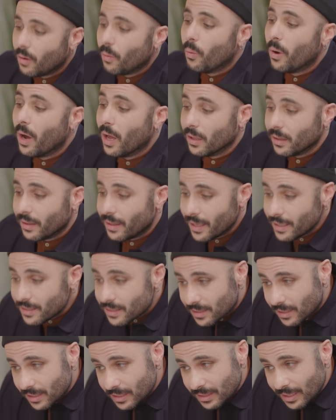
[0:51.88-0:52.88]
Well, this
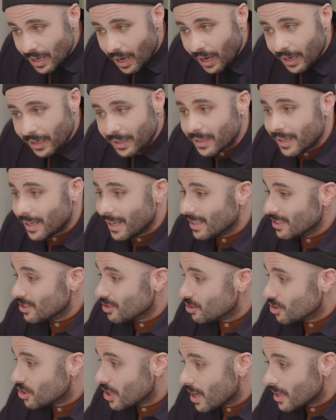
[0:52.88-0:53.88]
design is
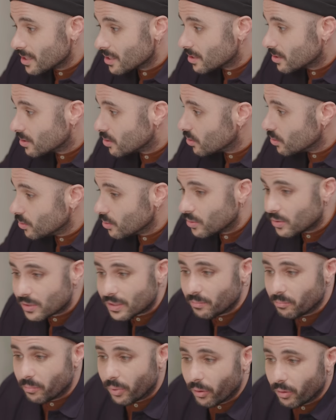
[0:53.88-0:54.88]
just too
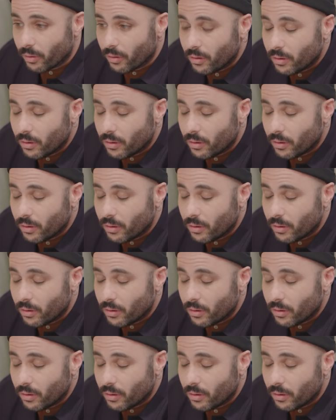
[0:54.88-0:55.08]
simple.